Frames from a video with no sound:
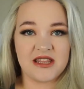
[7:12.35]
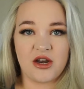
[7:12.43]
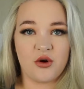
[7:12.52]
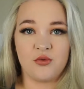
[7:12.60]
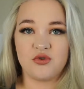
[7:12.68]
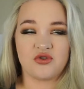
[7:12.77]
They
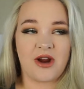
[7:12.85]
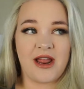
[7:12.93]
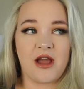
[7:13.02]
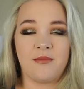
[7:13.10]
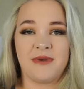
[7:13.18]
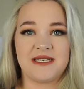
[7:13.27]
don't dry
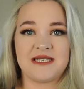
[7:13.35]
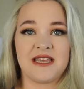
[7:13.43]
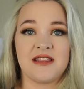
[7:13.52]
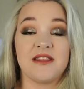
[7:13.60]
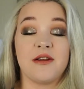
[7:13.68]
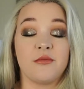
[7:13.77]
out my
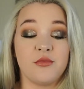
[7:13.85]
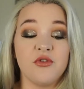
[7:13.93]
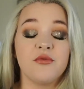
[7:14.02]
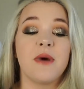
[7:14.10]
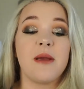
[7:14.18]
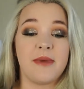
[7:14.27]
skin. They
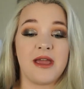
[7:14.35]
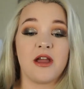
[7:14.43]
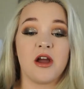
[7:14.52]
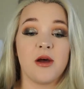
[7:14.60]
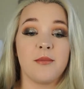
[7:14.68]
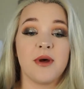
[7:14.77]
remove my
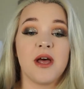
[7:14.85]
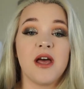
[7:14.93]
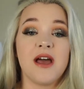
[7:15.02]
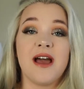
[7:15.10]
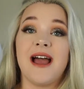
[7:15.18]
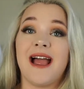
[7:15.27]
makeup,
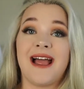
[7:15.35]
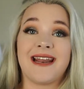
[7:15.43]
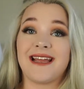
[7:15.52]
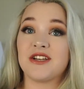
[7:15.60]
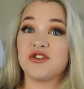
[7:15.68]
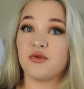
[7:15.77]
and
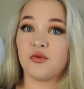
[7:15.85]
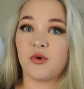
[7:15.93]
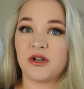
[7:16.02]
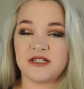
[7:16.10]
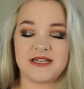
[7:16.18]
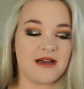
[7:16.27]
I could do it with
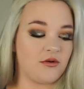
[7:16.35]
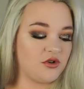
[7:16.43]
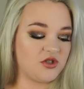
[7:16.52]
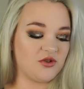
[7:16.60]
one towel.